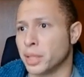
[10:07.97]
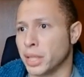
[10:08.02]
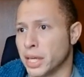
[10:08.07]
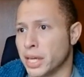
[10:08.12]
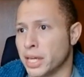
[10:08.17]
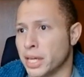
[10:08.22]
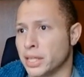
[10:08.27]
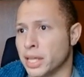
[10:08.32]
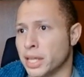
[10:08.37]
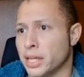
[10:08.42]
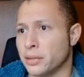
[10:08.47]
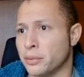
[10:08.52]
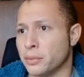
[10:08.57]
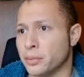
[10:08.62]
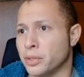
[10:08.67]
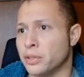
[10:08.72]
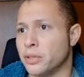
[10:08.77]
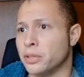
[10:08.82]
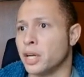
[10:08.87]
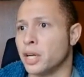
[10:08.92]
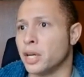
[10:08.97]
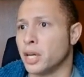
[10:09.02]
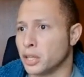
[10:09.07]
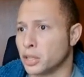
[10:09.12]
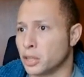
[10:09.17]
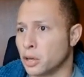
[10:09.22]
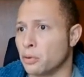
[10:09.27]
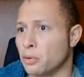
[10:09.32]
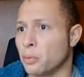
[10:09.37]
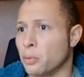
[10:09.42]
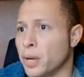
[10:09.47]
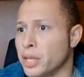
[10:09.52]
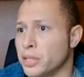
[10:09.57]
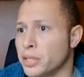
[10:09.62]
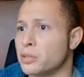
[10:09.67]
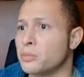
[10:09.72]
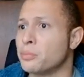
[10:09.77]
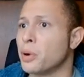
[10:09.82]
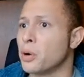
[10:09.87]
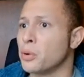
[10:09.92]
plan that it will go the way
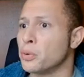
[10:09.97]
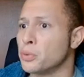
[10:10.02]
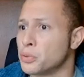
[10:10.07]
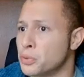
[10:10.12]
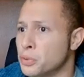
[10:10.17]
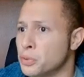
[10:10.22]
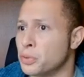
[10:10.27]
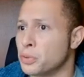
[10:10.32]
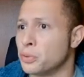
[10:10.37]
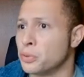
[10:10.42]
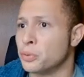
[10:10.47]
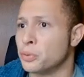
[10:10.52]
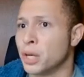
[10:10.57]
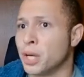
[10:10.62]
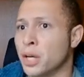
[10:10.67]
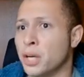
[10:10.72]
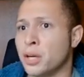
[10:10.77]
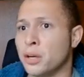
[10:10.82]
it's supposed to,